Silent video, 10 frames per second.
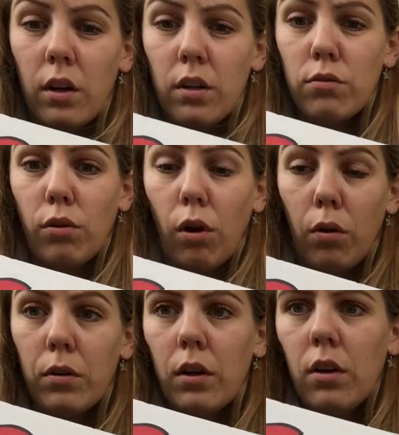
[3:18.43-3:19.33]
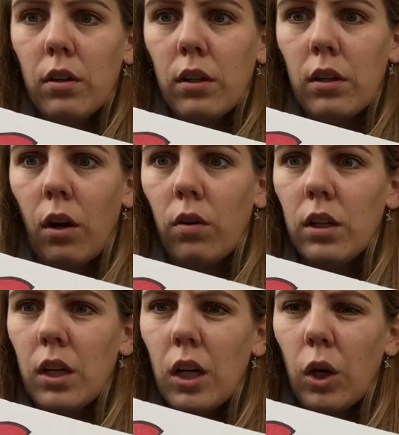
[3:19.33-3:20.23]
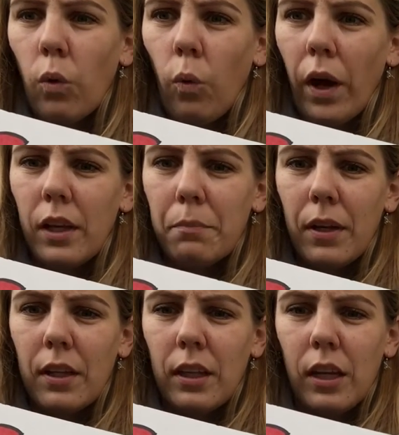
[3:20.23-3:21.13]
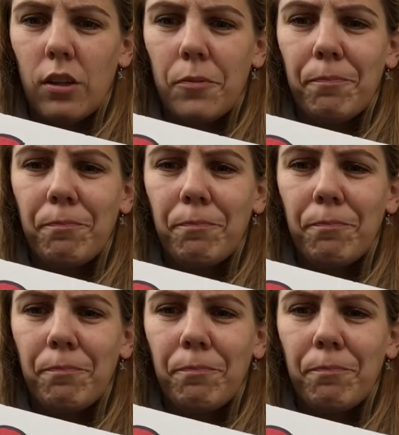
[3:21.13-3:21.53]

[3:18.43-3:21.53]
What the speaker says: So, you know, quite a bit later.